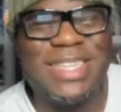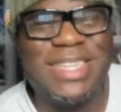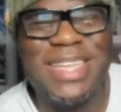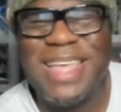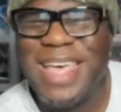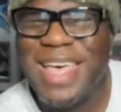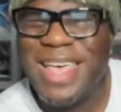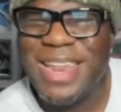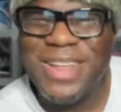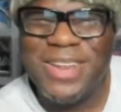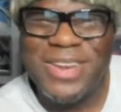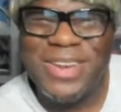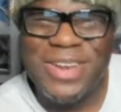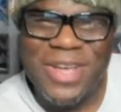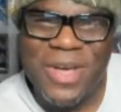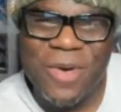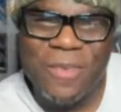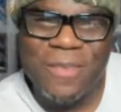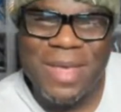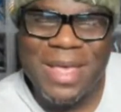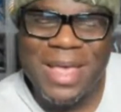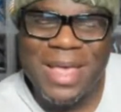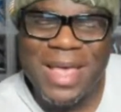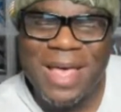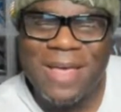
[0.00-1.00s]
I don't know,
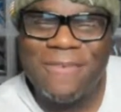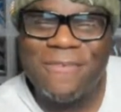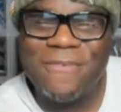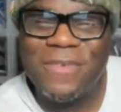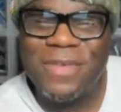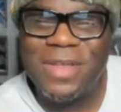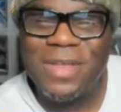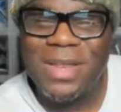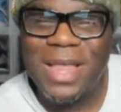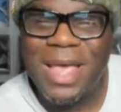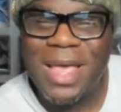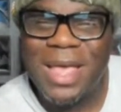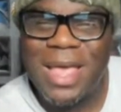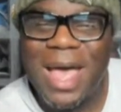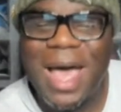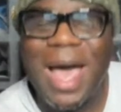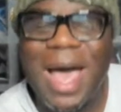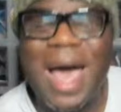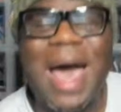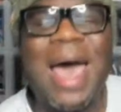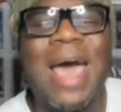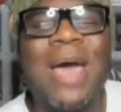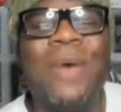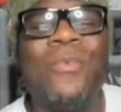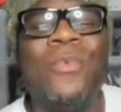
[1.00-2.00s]
man. I feel like
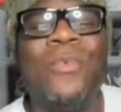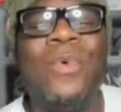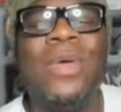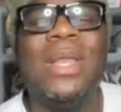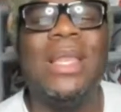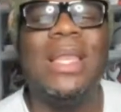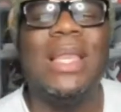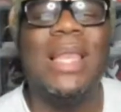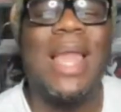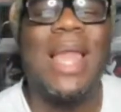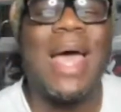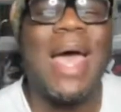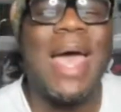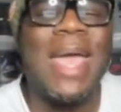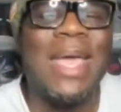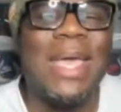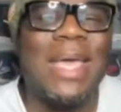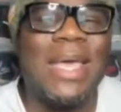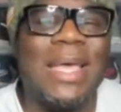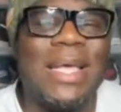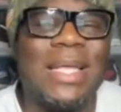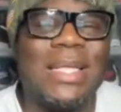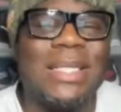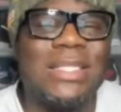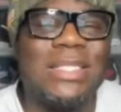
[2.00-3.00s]
I would like
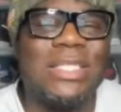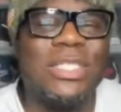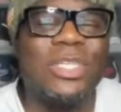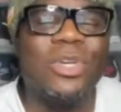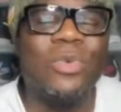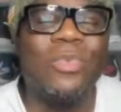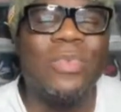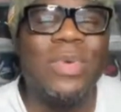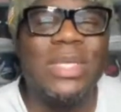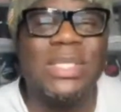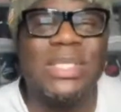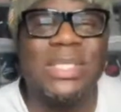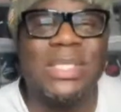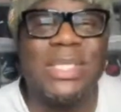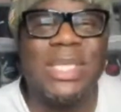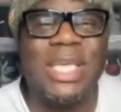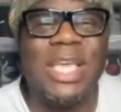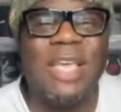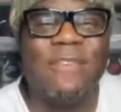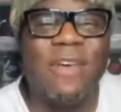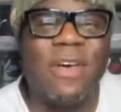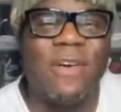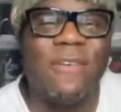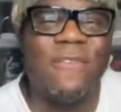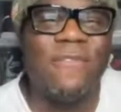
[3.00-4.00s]
to
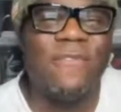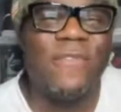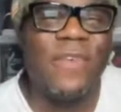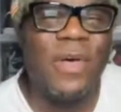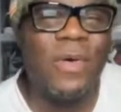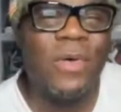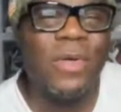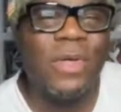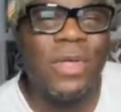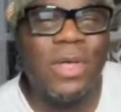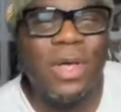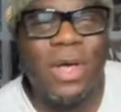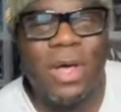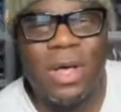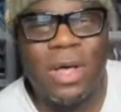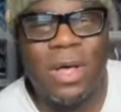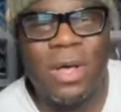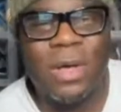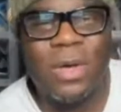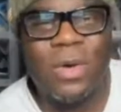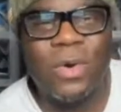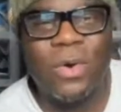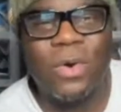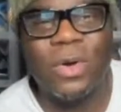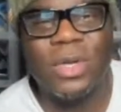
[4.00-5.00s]
receive a phone
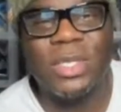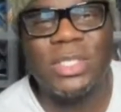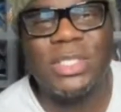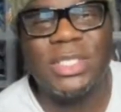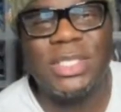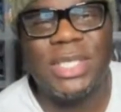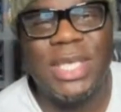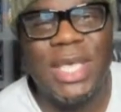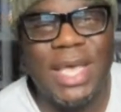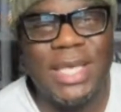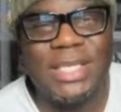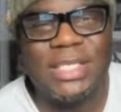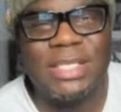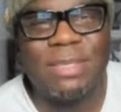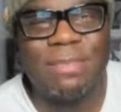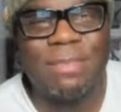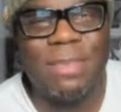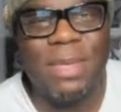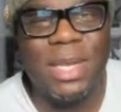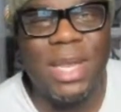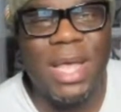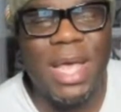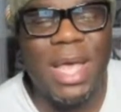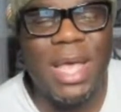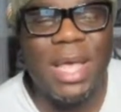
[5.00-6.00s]
call or a text and
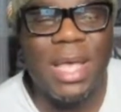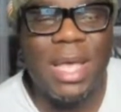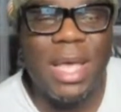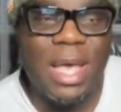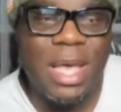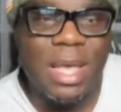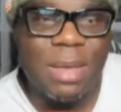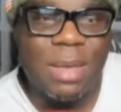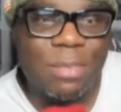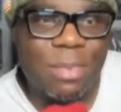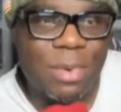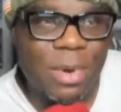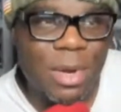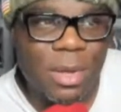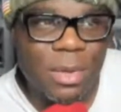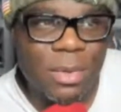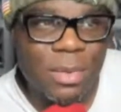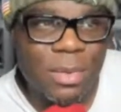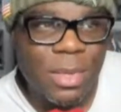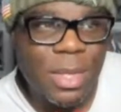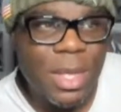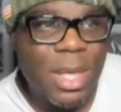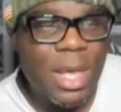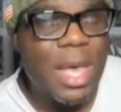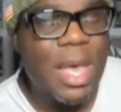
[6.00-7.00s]
be like, "Hey,
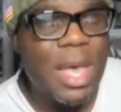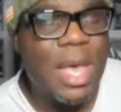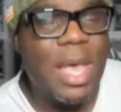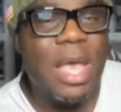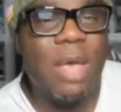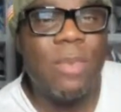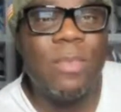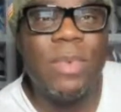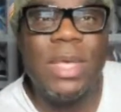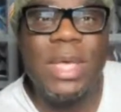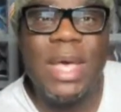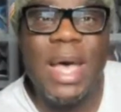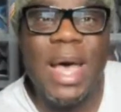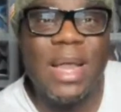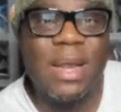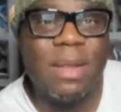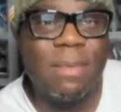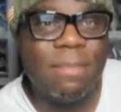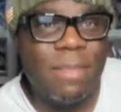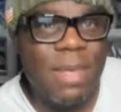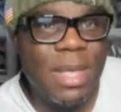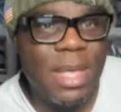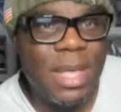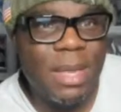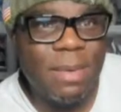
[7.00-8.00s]
bro, hey, we got
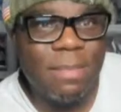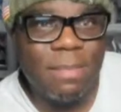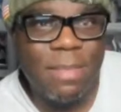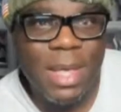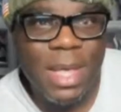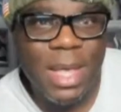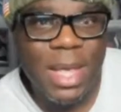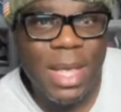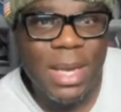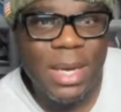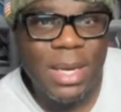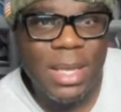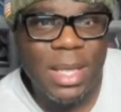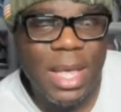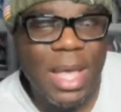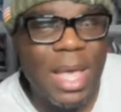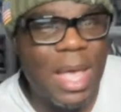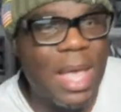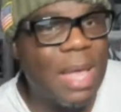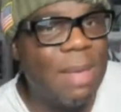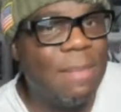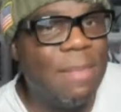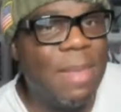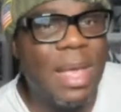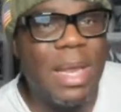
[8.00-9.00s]
him man, man.
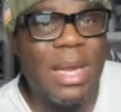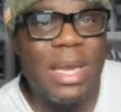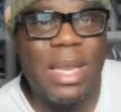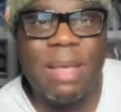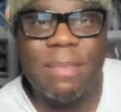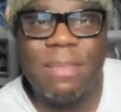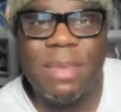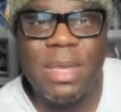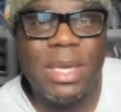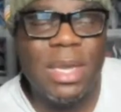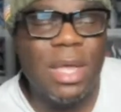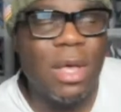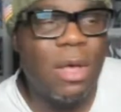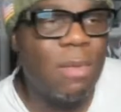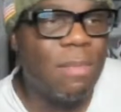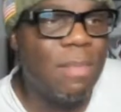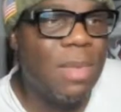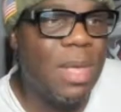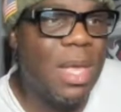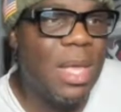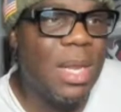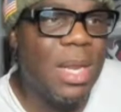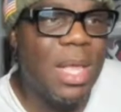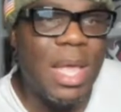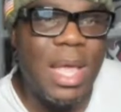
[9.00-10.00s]
Hey, man, let me know,
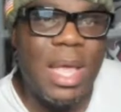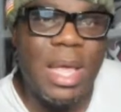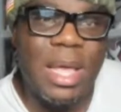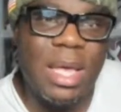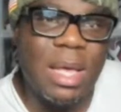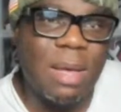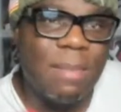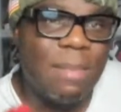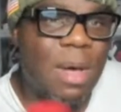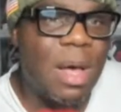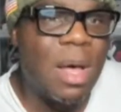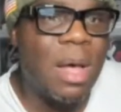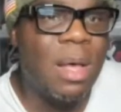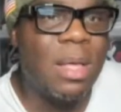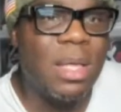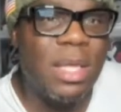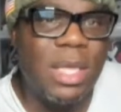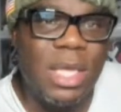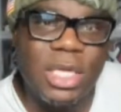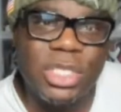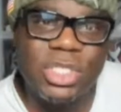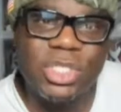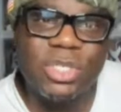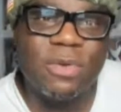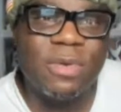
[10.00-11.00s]
man. Hey, come on and
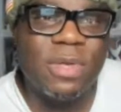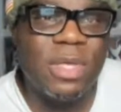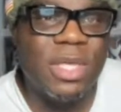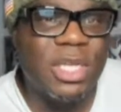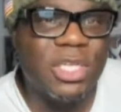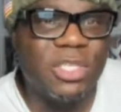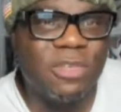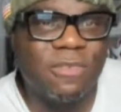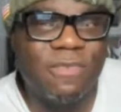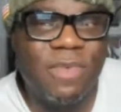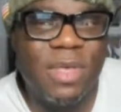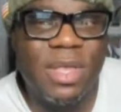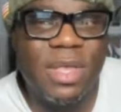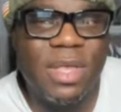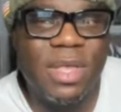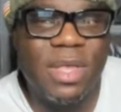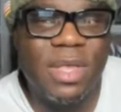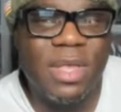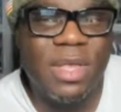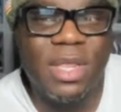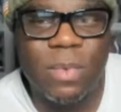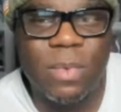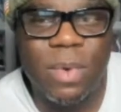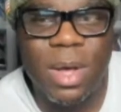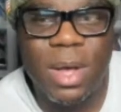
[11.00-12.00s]
get your get your video
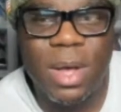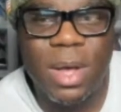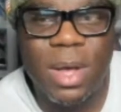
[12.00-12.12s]
on."